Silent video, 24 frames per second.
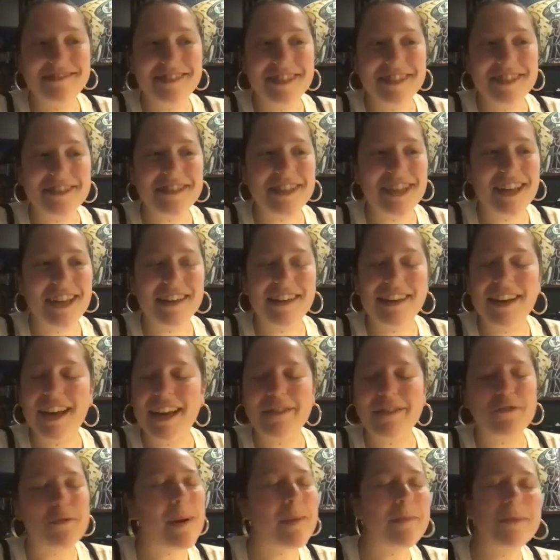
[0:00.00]
it's like, I
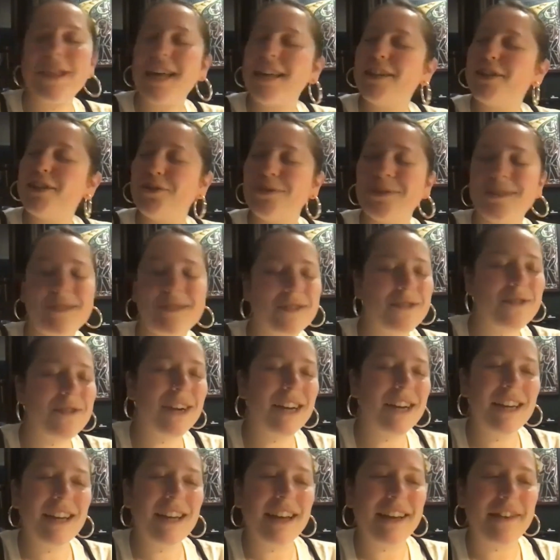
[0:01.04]
can remember that short story.